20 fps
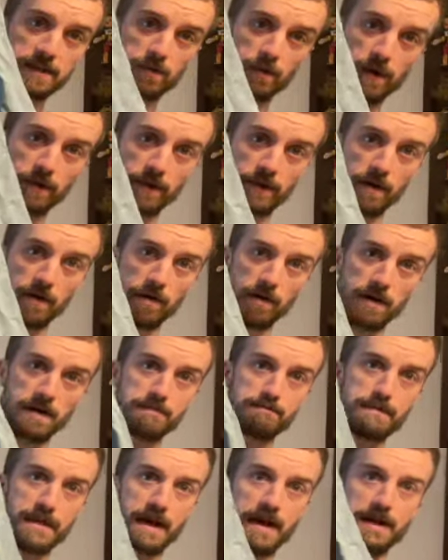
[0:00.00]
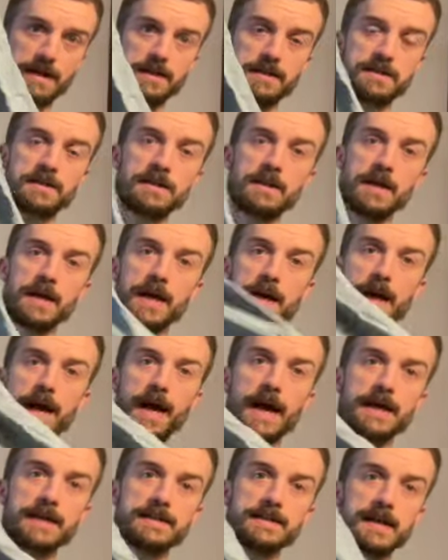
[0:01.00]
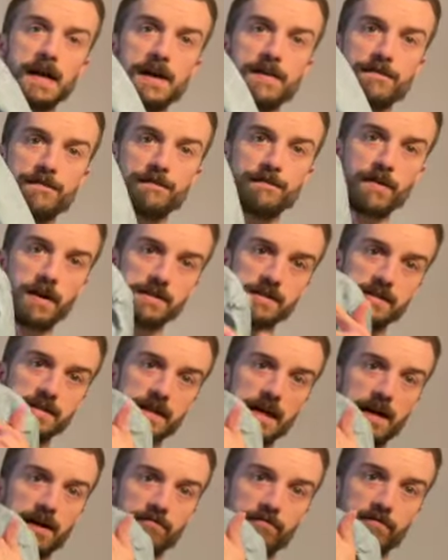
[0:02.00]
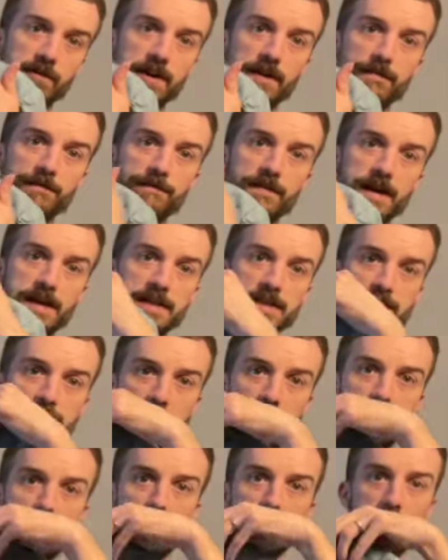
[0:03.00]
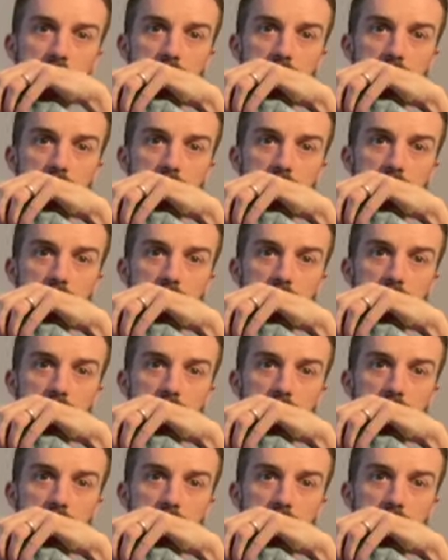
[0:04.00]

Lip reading: one that I made. It has a front and rear facing on the